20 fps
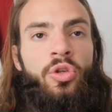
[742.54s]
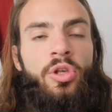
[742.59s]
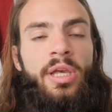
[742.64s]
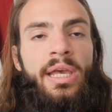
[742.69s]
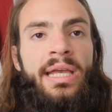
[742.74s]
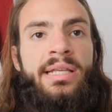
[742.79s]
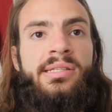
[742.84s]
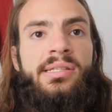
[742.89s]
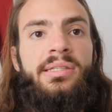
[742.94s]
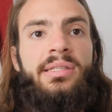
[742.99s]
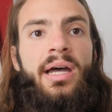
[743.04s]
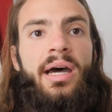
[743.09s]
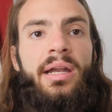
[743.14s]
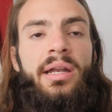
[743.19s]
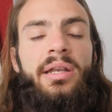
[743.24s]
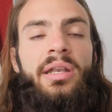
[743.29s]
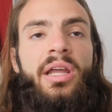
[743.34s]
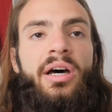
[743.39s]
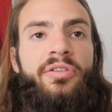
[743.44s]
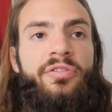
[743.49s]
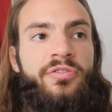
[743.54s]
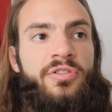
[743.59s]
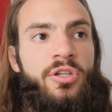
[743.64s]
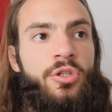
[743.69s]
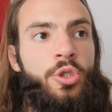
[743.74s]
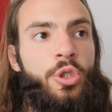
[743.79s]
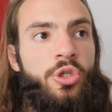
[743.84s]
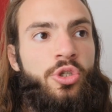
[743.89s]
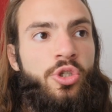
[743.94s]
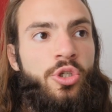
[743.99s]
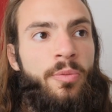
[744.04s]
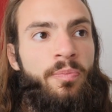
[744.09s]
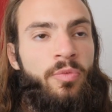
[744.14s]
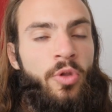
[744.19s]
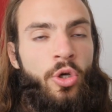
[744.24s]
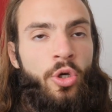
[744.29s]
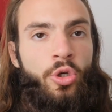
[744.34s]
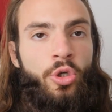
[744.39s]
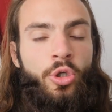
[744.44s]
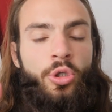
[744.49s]
it's not enough to just
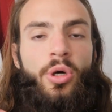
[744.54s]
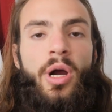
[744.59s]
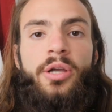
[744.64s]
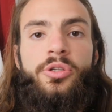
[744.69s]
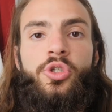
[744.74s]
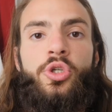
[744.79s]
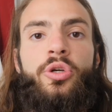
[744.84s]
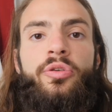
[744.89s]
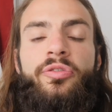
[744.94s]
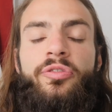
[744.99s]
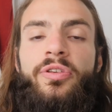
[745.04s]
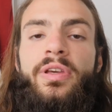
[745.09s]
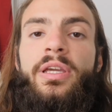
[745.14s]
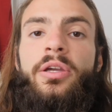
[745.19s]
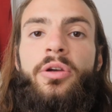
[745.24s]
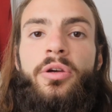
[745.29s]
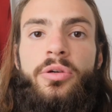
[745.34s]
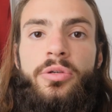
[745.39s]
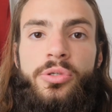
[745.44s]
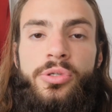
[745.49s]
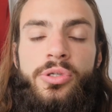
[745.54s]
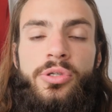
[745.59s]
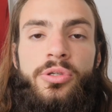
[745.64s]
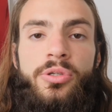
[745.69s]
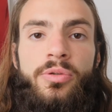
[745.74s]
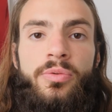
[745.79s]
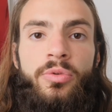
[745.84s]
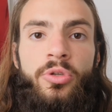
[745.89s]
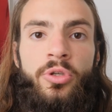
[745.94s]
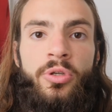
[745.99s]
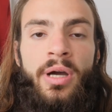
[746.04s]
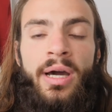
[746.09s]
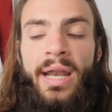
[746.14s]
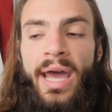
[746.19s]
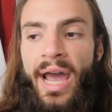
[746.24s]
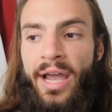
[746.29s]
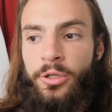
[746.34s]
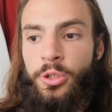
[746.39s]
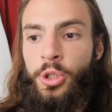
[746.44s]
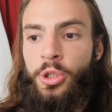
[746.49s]
cross your fingers. You got to
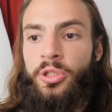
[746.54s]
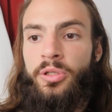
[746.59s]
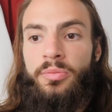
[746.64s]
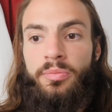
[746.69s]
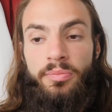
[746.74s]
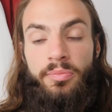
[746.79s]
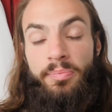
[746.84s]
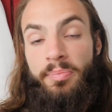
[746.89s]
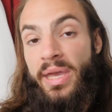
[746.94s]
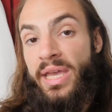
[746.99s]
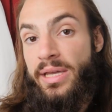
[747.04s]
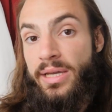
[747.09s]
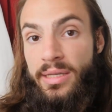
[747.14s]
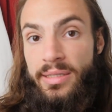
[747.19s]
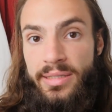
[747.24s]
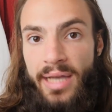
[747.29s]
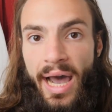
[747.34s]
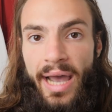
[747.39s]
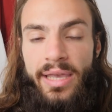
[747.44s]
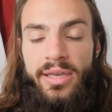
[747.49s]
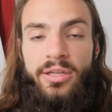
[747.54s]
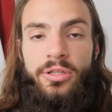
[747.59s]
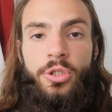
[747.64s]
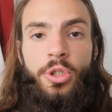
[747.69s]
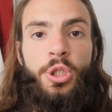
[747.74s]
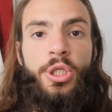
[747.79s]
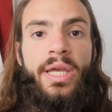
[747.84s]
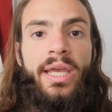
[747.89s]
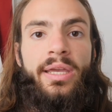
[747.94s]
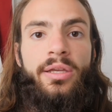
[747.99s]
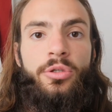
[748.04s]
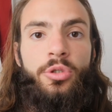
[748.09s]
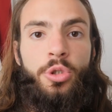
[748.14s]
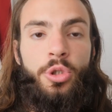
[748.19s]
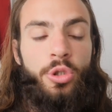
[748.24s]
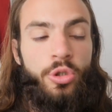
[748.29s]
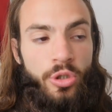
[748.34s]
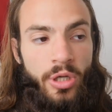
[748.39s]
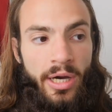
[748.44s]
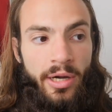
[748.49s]
actually make a diet
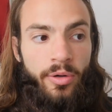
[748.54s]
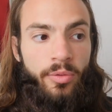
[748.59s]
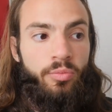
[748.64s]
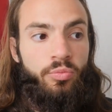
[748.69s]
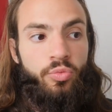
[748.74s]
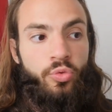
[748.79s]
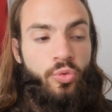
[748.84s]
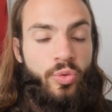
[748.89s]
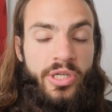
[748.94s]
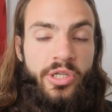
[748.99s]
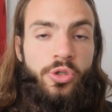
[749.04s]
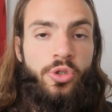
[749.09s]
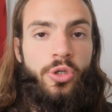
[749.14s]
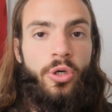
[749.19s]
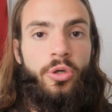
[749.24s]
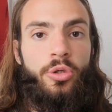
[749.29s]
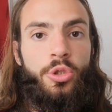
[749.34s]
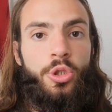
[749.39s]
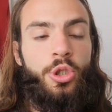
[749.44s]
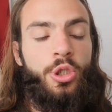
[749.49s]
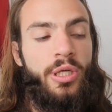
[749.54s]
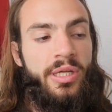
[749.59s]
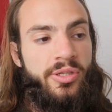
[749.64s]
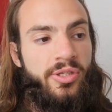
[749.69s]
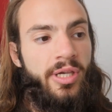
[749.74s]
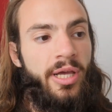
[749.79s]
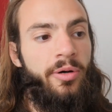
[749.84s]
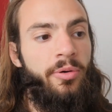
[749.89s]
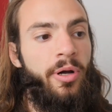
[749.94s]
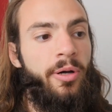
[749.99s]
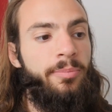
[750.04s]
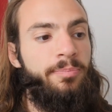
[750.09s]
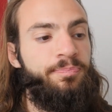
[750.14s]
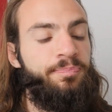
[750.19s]
change. You got to research, etc.